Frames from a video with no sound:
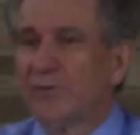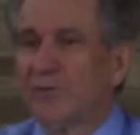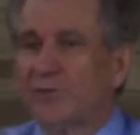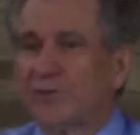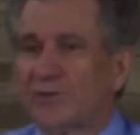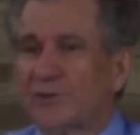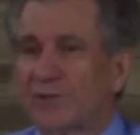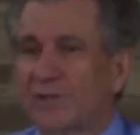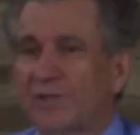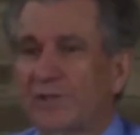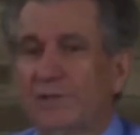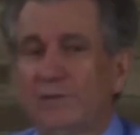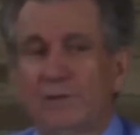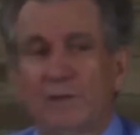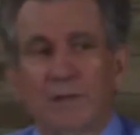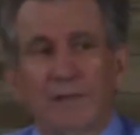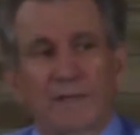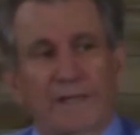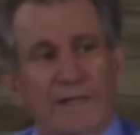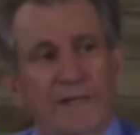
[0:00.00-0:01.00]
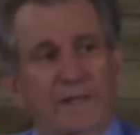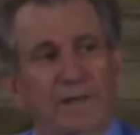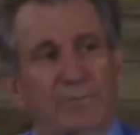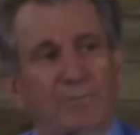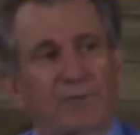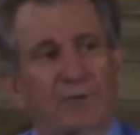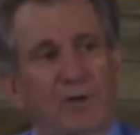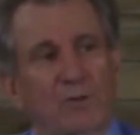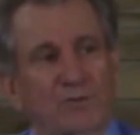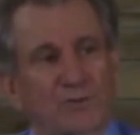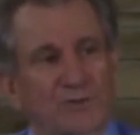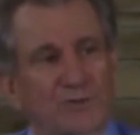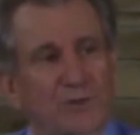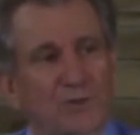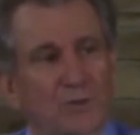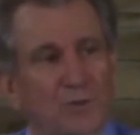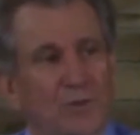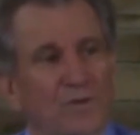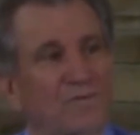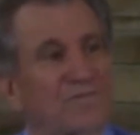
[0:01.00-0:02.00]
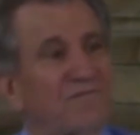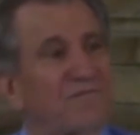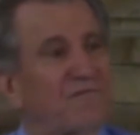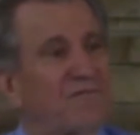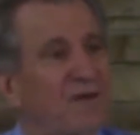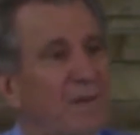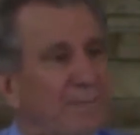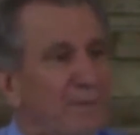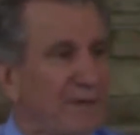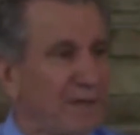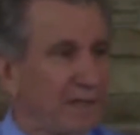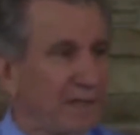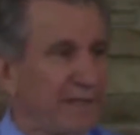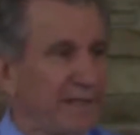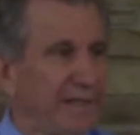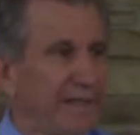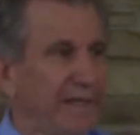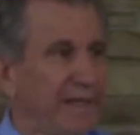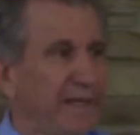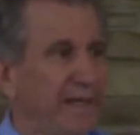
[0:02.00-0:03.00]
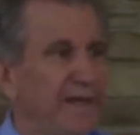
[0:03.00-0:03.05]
you still can approach the Lord flippantly,